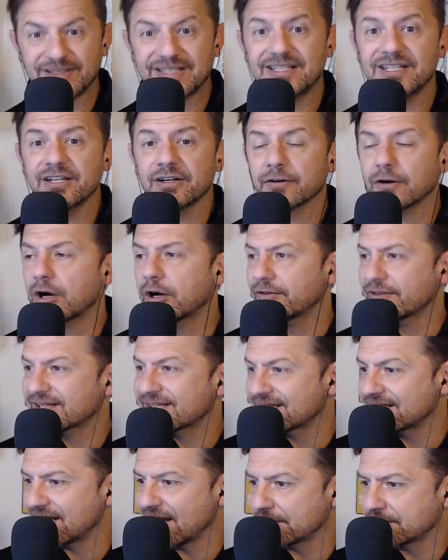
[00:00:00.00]
Here are the
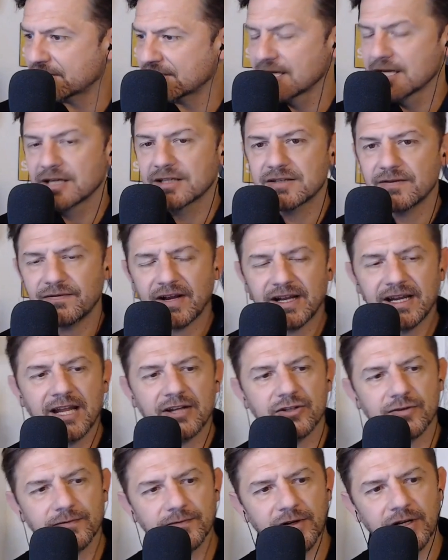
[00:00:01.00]
steps to
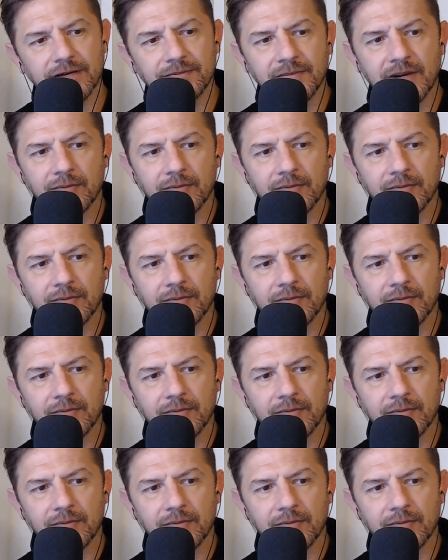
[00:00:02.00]
financial freedom.